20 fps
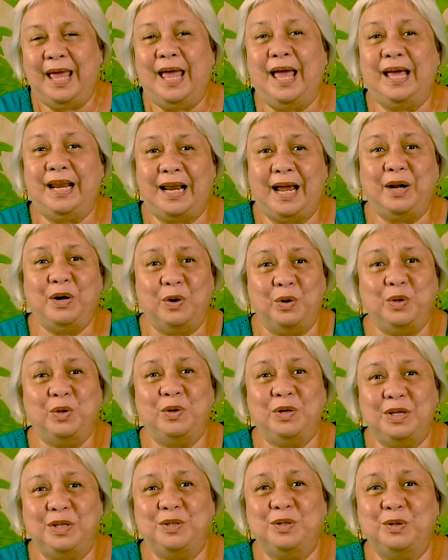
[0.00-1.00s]
And I know
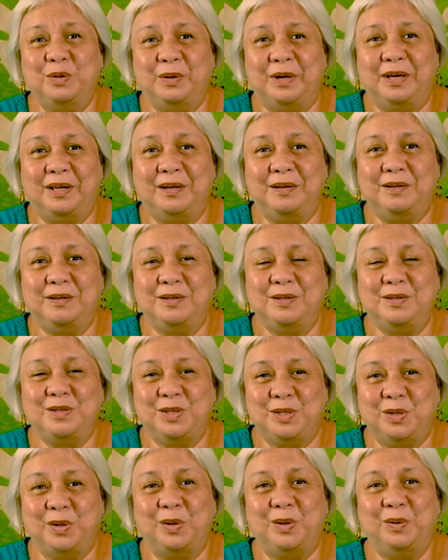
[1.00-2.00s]
you can do it.
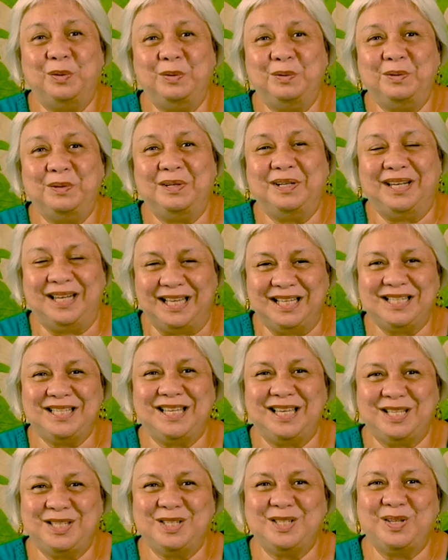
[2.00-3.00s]
So let's
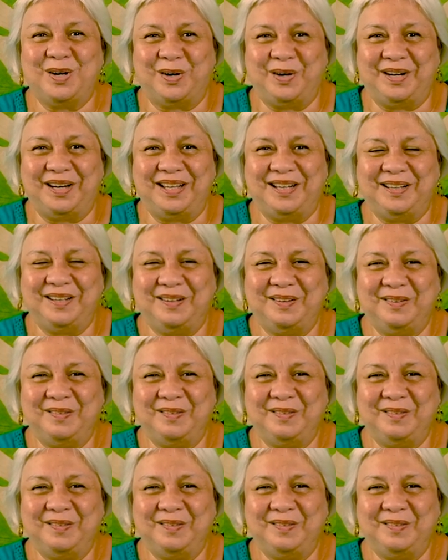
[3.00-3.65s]
get started.